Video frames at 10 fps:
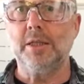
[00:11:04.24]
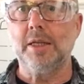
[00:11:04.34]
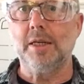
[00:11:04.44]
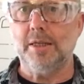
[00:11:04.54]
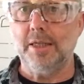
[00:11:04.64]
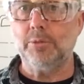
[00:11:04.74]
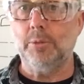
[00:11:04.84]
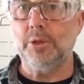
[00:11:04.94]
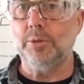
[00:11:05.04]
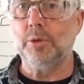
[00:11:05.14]
there. And that's
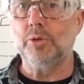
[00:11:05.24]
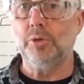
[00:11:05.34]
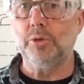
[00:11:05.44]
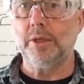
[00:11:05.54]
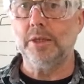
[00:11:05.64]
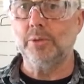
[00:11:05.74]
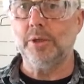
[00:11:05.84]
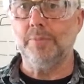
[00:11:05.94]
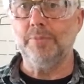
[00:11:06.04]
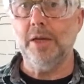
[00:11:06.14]
what we do with crude oil as well.